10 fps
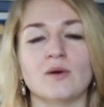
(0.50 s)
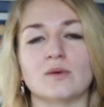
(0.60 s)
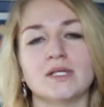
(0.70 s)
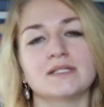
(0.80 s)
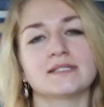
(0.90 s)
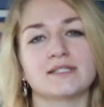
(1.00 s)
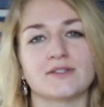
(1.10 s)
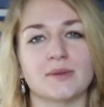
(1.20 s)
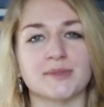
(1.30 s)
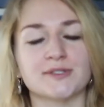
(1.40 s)
While
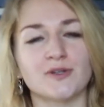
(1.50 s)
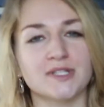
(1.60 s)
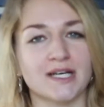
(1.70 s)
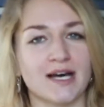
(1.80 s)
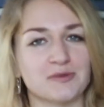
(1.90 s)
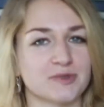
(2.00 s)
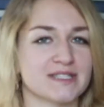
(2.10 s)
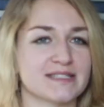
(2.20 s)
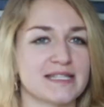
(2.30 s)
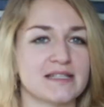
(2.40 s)
Instagram is all the hype
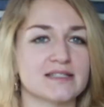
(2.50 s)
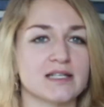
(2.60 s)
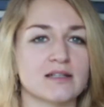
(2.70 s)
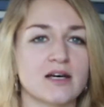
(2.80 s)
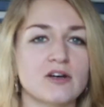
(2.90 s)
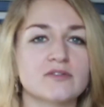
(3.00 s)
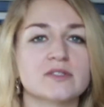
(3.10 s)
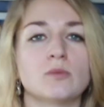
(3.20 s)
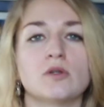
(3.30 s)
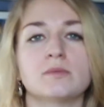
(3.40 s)
these days, a lot of
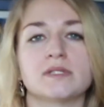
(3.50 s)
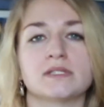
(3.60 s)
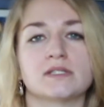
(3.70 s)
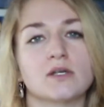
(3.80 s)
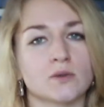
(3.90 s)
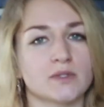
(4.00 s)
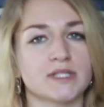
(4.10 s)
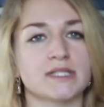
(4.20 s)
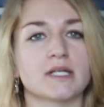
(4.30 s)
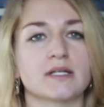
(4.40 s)
small business
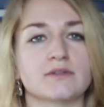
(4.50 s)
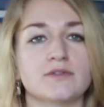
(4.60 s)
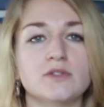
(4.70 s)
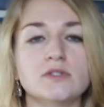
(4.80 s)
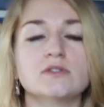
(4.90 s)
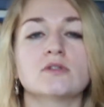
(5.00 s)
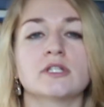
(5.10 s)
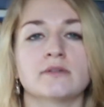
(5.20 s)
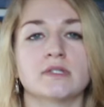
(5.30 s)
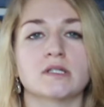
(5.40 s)
owners are confused or
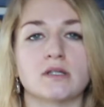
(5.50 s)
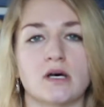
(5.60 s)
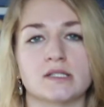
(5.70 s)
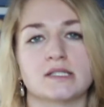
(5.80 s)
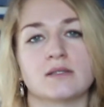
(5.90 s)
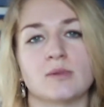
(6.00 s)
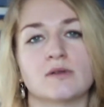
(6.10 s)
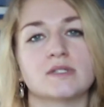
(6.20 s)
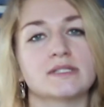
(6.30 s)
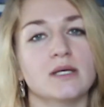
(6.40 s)
even lost
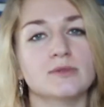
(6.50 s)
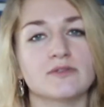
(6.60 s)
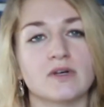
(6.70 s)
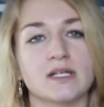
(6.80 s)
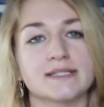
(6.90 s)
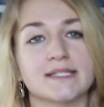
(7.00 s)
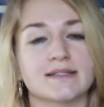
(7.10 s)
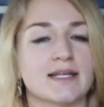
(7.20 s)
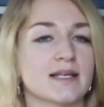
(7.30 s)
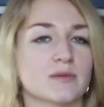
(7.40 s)
about the types of
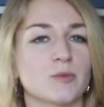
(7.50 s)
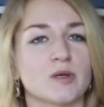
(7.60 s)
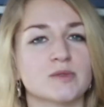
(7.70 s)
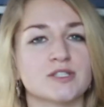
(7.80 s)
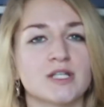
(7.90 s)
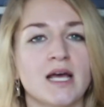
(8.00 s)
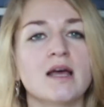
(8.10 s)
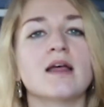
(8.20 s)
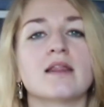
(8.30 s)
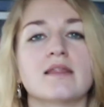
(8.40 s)
content they can publish.
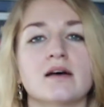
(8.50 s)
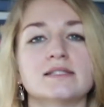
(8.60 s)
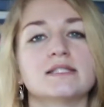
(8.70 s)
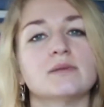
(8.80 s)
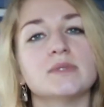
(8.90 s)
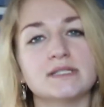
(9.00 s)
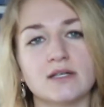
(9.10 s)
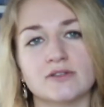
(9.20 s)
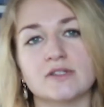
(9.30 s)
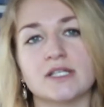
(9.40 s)
Thus, they miss
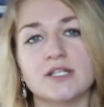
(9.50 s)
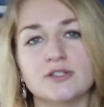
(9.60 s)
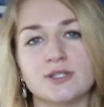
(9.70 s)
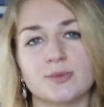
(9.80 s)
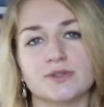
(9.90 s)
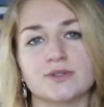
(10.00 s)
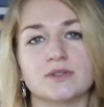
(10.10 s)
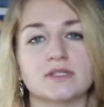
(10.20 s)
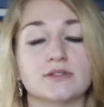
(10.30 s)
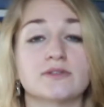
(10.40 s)
out on a huge
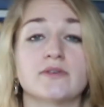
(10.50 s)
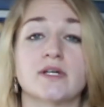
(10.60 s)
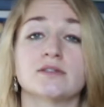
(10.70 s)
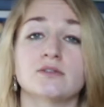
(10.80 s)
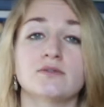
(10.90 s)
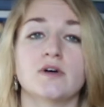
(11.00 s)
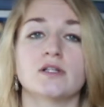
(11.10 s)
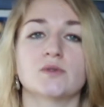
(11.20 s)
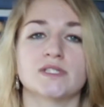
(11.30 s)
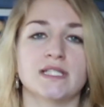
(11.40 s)
opportunity to find new
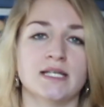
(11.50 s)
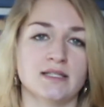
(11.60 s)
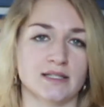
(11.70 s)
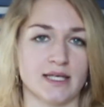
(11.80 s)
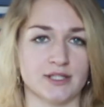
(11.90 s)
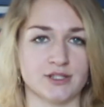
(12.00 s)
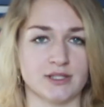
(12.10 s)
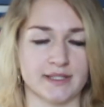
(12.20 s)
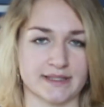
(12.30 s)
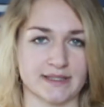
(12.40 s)
followers and engage
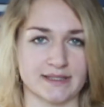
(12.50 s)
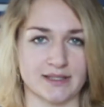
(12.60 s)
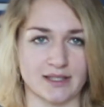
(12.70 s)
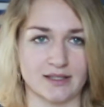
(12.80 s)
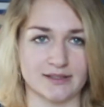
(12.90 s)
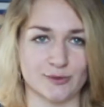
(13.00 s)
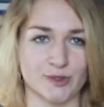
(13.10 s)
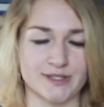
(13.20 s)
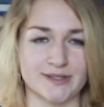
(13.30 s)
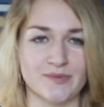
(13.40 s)
their existing
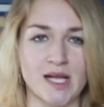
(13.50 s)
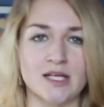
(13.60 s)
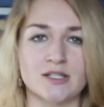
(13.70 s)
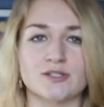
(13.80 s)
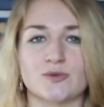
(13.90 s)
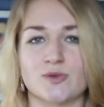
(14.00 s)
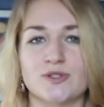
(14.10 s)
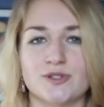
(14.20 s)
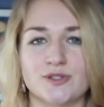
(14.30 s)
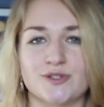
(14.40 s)
customers. So
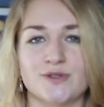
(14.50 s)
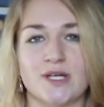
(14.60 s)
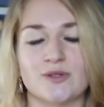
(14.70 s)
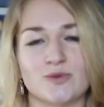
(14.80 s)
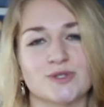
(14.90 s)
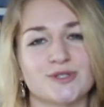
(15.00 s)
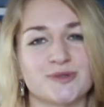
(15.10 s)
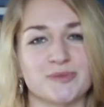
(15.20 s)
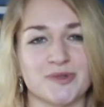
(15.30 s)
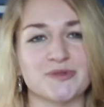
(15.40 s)
what do you do and what do
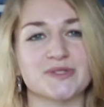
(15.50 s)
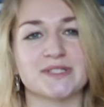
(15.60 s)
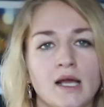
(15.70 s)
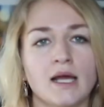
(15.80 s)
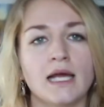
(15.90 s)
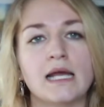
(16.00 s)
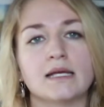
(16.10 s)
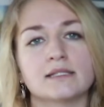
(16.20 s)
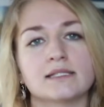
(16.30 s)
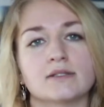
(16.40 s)
you post?
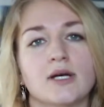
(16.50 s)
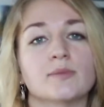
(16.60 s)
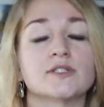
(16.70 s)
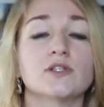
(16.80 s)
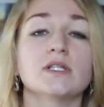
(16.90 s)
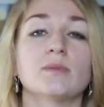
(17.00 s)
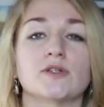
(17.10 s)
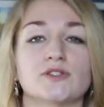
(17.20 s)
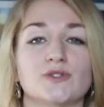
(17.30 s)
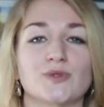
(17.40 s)
Instagram is all
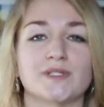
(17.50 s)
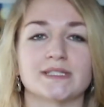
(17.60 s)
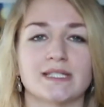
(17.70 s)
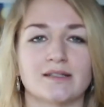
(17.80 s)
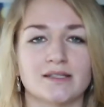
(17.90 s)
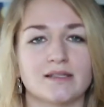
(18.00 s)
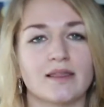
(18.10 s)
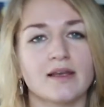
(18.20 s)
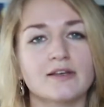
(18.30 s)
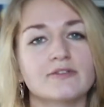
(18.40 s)
about storytelling.
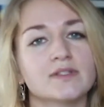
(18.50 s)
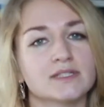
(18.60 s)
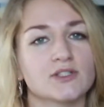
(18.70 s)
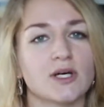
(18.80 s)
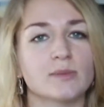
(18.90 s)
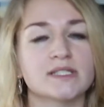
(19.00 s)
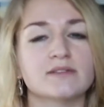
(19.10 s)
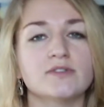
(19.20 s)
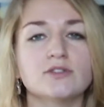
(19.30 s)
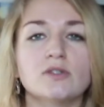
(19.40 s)
Think of Instagram as
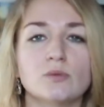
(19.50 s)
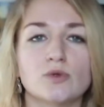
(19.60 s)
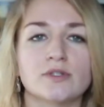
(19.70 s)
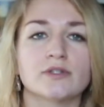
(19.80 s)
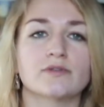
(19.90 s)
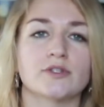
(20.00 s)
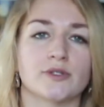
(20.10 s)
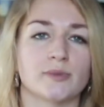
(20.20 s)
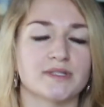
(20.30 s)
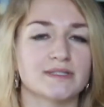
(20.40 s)
a visual board of
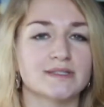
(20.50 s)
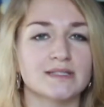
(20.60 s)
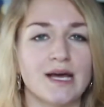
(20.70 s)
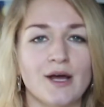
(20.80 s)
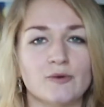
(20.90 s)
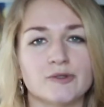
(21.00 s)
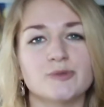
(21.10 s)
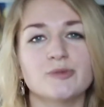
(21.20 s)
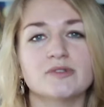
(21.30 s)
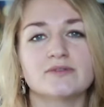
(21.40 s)
your business.
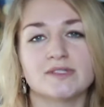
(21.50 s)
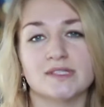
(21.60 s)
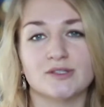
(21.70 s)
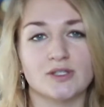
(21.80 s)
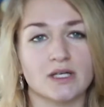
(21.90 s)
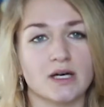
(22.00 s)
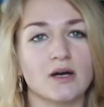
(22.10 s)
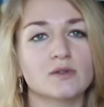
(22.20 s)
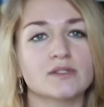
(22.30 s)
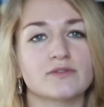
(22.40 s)
When people visit your
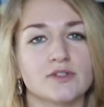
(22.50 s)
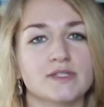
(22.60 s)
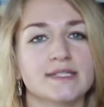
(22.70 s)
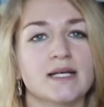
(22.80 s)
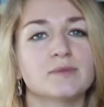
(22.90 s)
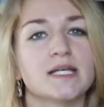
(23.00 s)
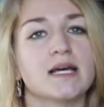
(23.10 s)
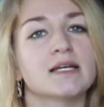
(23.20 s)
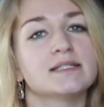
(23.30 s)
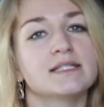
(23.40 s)
account the first time,
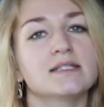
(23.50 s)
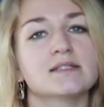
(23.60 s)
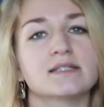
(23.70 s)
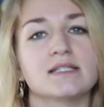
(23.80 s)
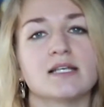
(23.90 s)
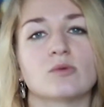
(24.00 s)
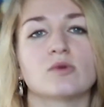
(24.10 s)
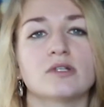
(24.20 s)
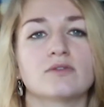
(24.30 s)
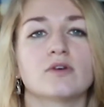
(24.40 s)
they ideally see a
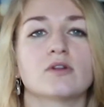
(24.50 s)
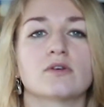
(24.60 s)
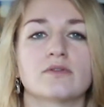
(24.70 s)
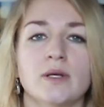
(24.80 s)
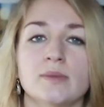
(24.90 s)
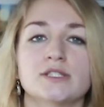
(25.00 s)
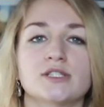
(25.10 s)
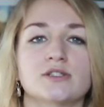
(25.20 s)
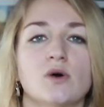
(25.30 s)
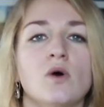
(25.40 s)
waterfall of
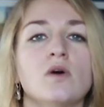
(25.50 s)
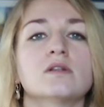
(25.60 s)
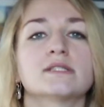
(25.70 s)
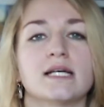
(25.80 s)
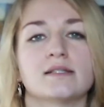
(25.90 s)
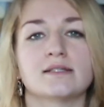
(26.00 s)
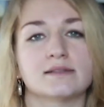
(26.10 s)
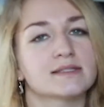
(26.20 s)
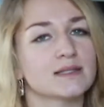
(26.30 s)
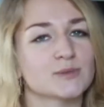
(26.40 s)
images all telling
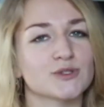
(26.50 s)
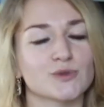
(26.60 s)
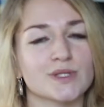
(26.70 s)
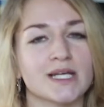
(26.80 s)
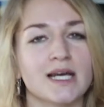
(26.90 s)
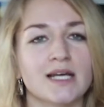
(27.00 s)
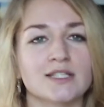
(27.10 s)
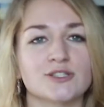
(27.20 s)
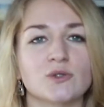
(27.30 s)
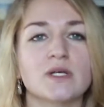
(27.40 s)
the same story.
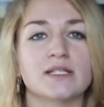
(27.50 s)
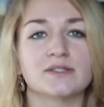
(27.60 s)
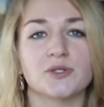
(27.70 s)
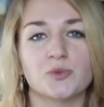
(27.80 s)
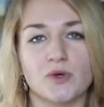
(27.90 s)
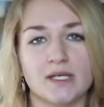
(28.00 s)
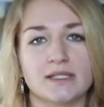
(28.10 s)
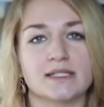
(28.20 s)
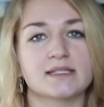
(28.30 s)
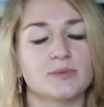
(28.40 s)
Showcase your
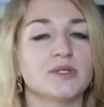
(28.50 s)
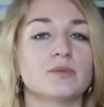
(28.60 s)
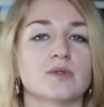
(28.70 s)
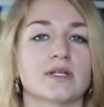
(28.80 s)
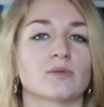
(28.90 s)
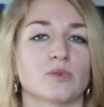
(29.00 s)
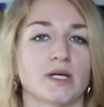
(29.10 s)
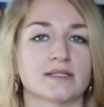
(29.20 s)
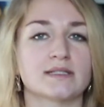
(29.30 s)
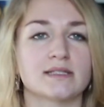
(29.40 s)
products, people, and
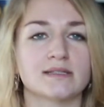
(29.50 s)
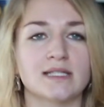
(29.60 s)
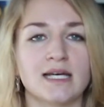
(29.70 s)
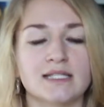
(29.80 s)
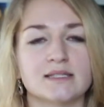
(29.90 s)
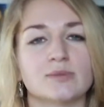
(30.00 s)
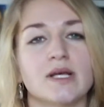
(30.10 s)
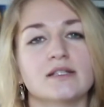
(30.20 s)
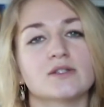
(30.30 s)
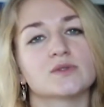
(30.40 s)
processes.
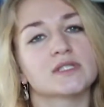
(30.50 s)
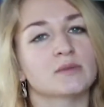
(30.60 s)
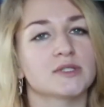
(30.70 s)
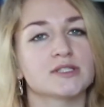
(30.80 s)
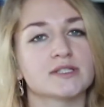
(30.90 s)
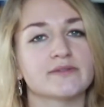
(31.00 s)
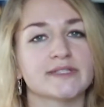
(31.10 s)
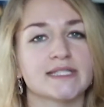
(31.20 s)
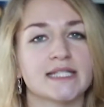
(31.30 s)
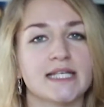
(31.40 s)
Supply those images
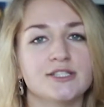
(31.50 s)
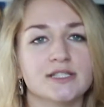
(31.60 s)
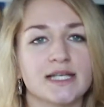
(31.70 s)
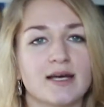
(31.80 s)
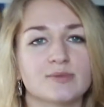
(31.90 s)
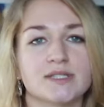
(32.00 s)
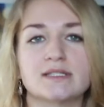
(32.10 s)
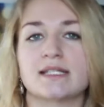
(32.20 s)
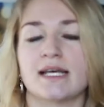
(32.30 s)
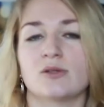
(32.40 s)
with engaging
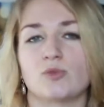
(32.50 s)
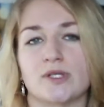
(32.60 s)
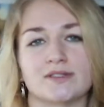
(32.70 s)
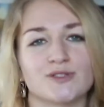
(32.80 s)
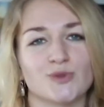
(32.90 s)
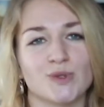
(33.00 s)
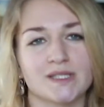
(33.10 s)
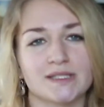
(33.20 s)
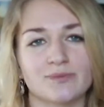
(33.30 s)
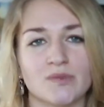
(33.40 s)
captions and brand
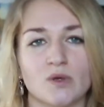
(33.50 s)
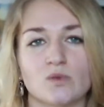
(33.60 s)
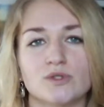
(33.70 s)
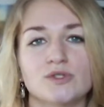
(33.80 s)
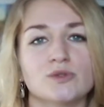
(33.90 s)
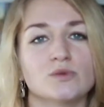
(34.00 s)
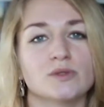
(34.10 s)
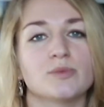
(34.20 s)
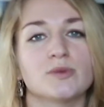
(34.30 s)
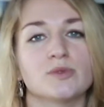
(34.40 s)
stories. What do you
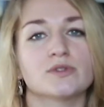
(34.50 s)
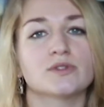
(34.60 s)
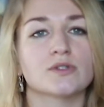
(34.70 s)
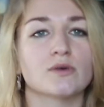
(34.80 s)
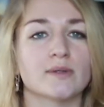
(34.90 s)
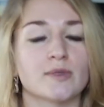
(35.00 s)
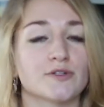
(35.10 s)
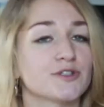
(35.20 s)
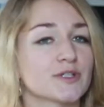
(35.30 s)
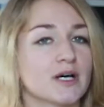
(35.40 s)
want people to know
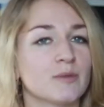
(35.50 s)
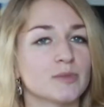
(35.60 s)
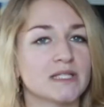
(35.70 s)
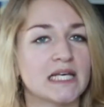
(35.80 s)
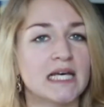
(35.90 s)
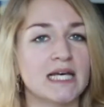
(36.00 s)
about your company?